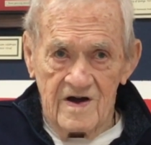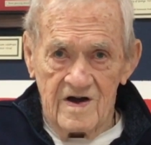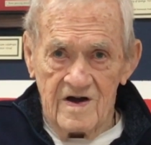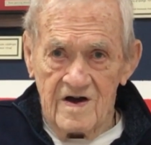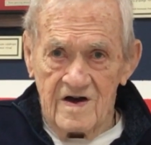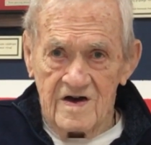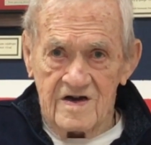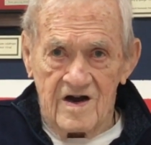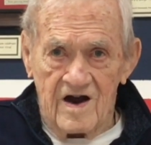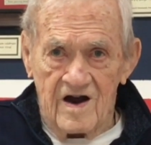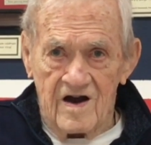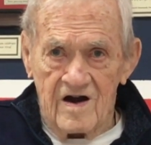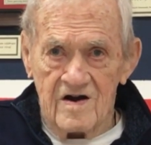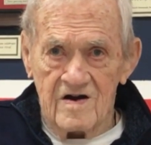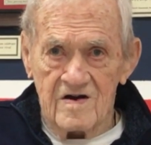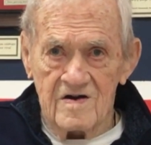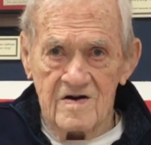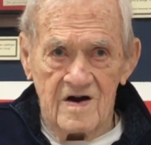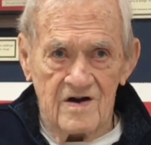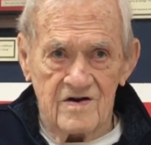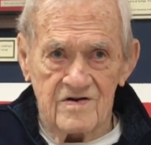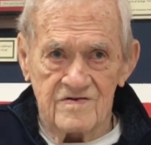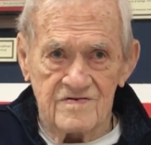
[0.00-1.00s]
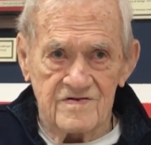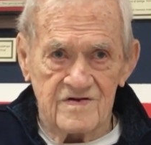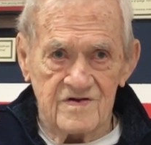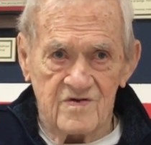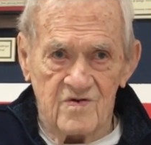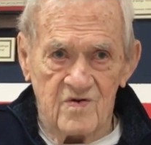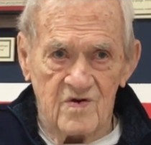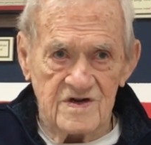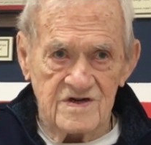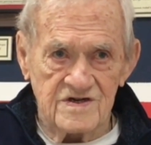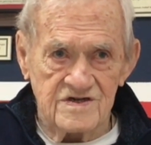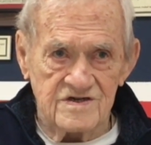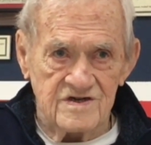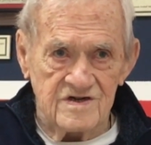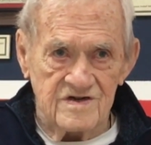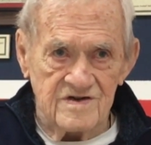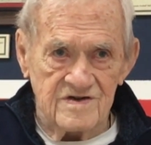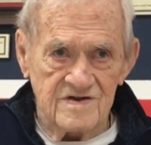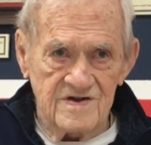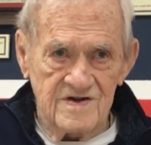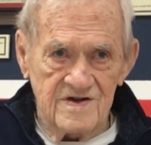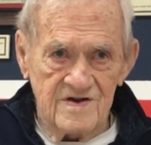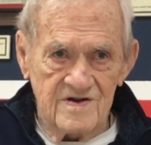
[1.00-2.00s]
A car, out of the question.
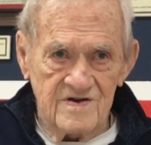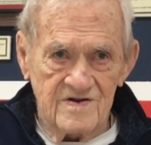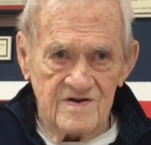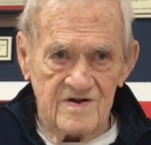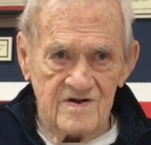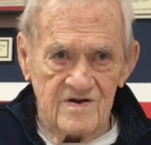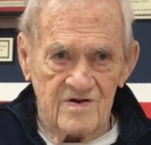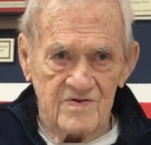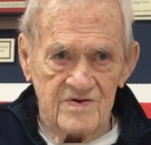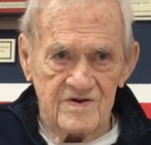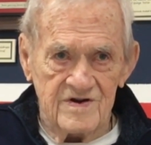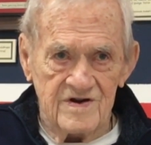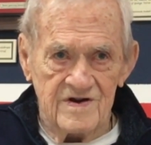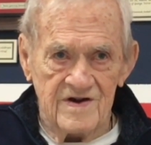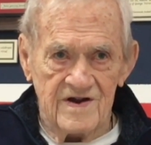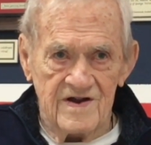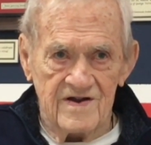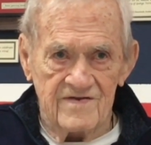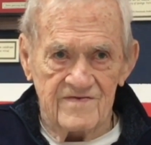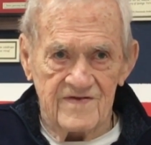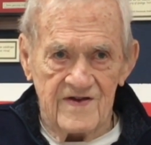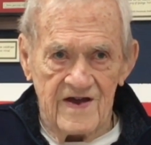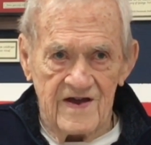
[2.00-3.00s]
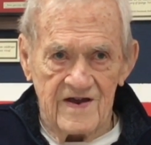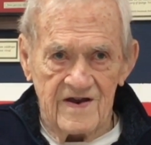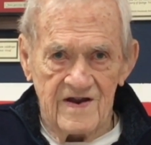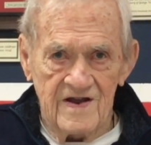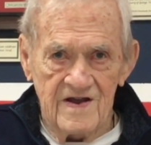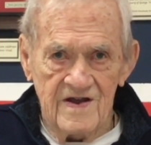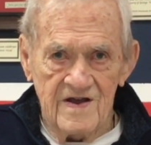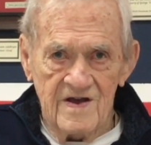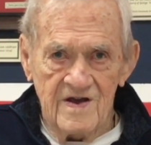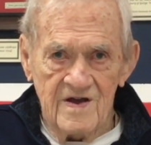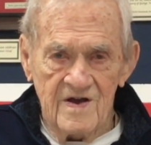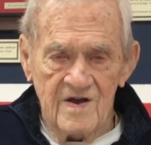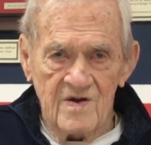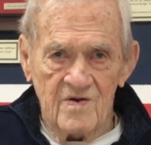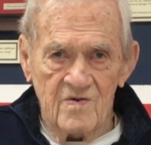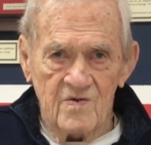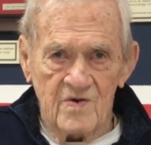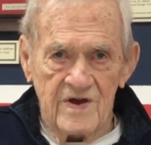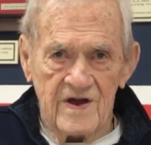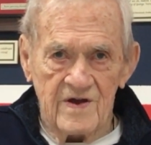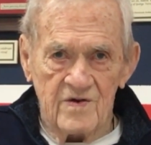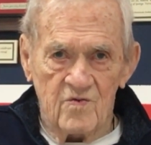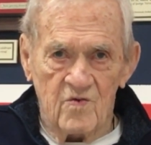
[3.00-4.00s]
You know, we didn't have that.
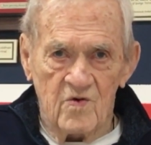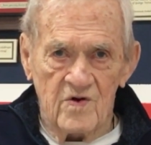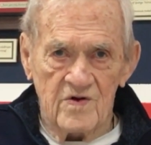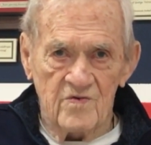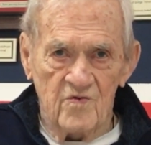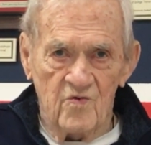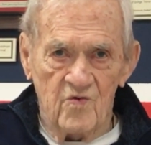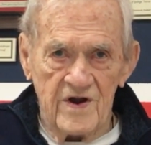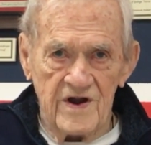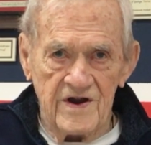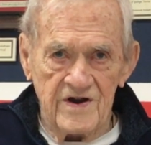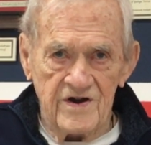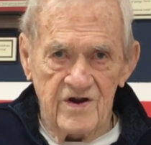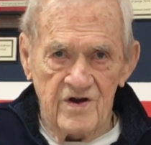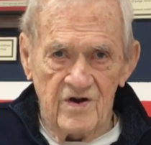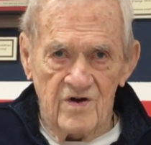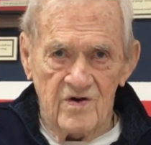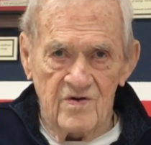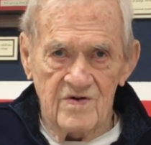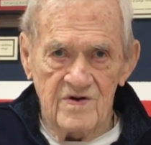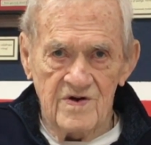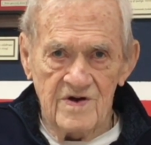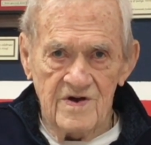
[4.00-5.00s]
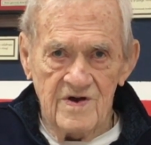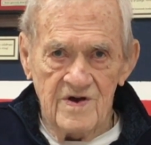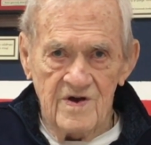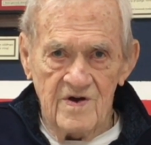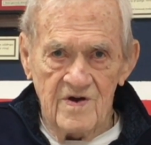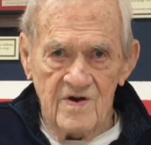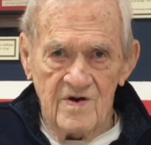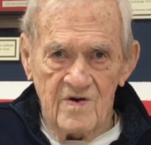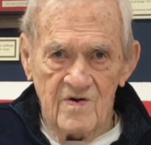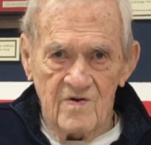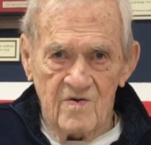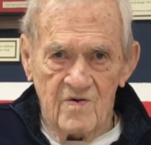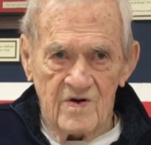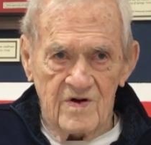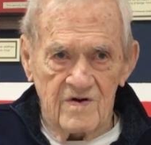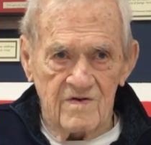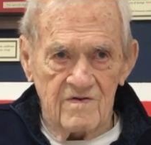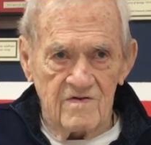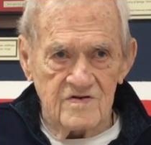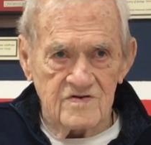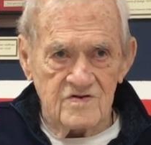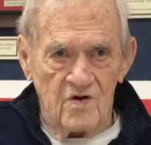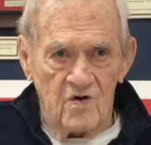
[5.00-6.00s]
We had one radio, one of
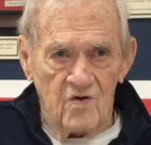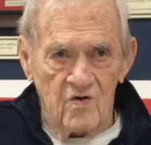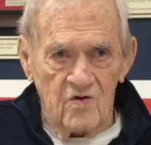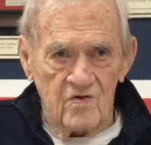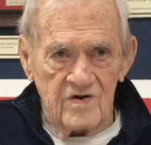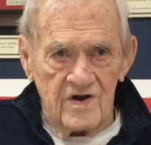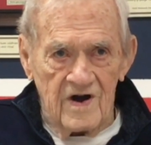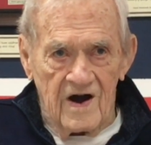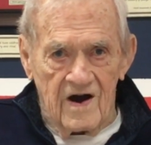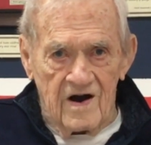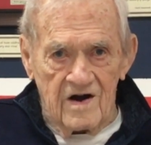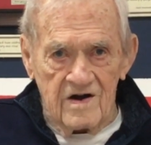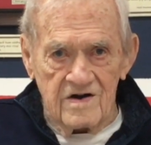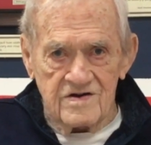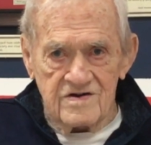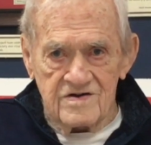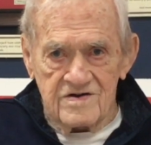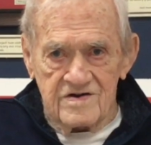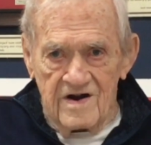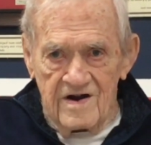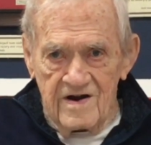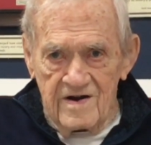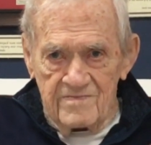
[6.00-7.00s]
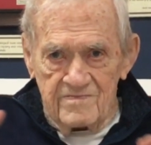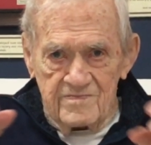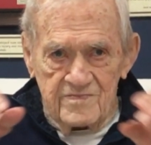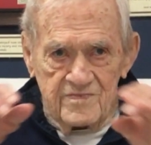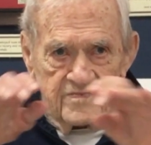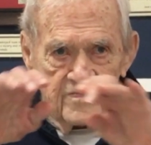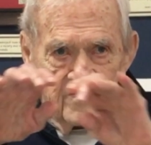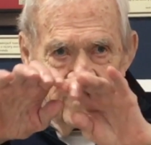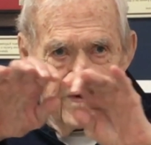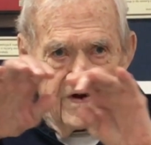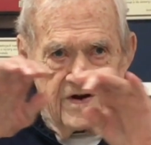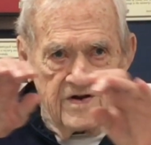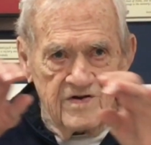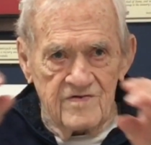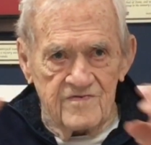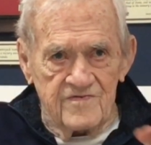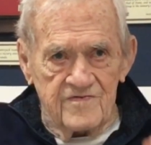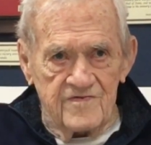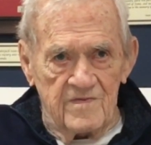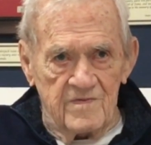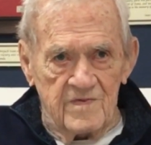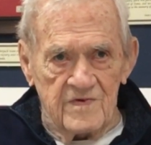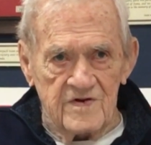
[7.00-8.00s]
those old R-type radios
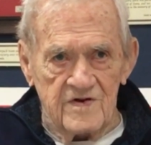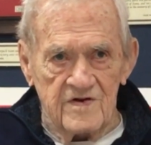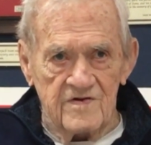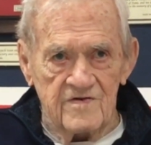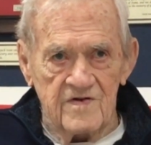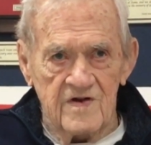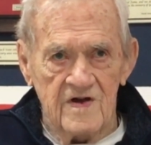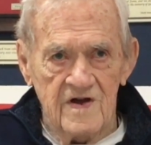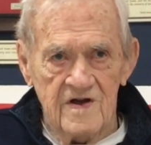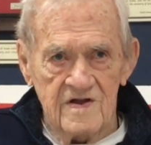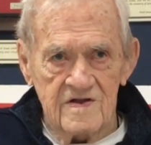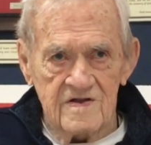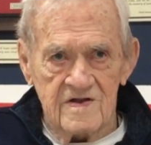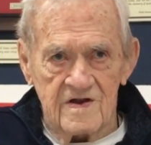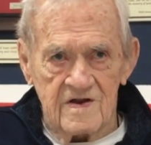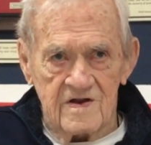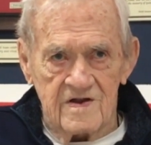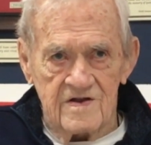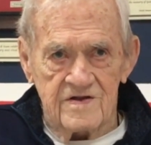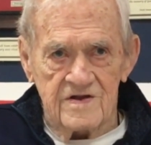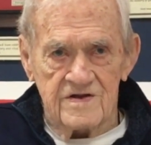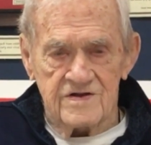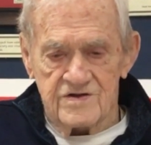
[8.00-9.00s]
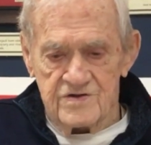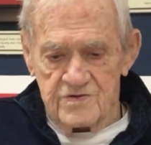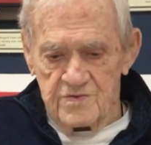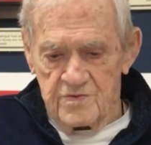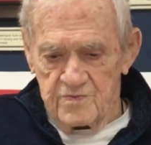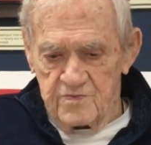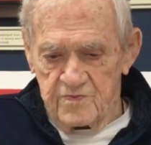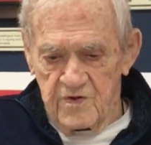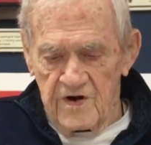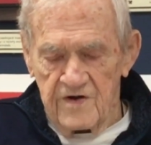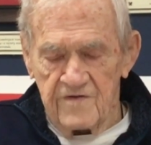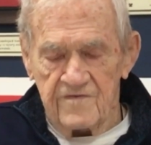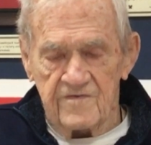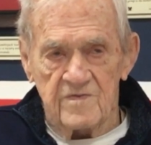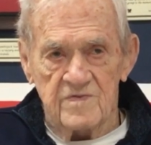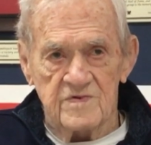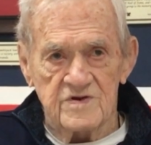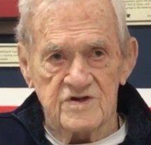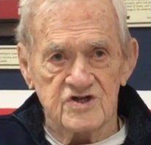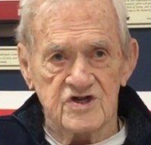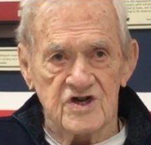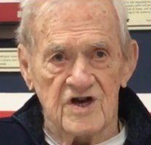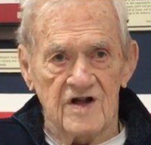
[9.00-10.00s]
from that you would play from the
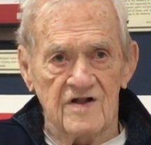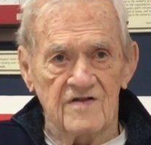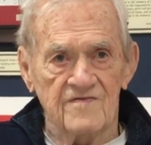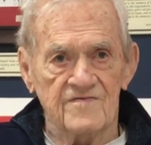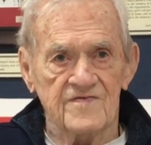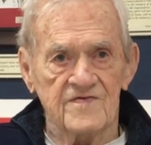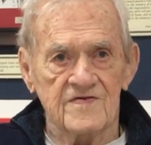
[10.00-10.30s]
shelf.